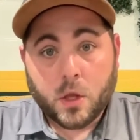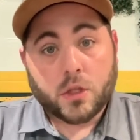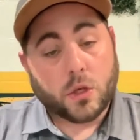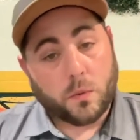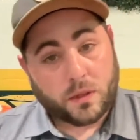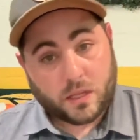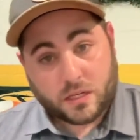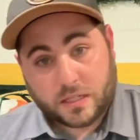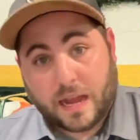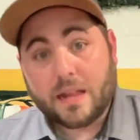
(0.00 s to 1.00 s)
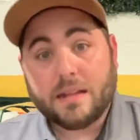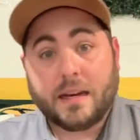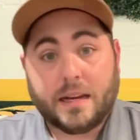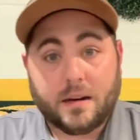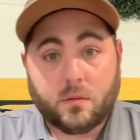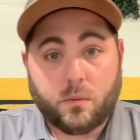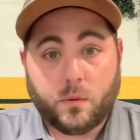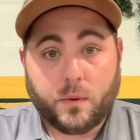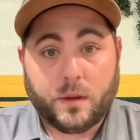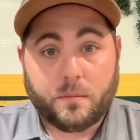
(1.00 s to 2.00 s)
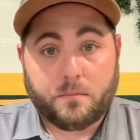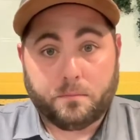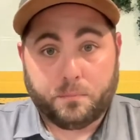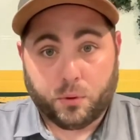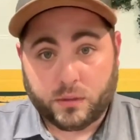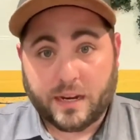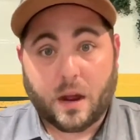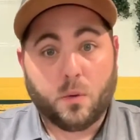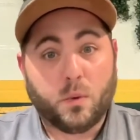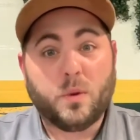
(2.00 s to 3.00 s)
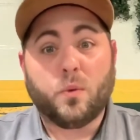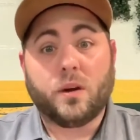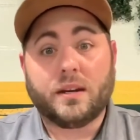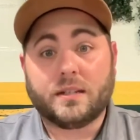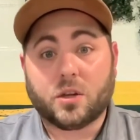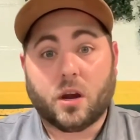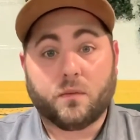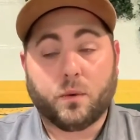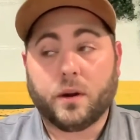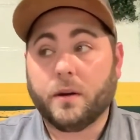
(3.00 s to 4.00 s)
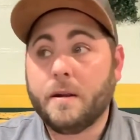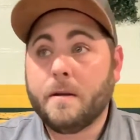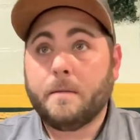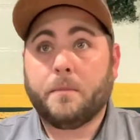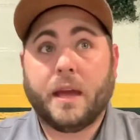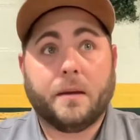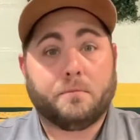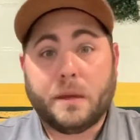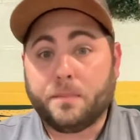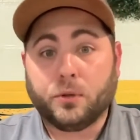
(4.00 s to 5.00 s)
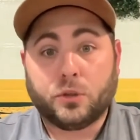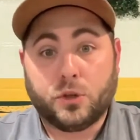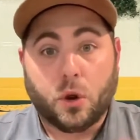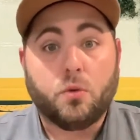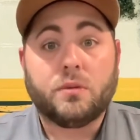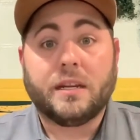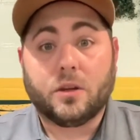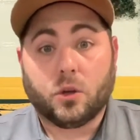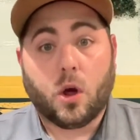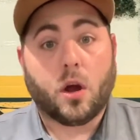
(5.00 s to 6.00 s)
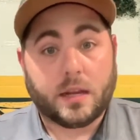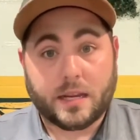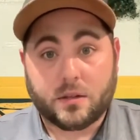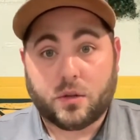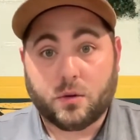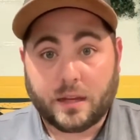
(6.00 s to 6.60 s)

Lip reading: So with Consolidata, when we pulled it out, we wanted software that people don't need to log into to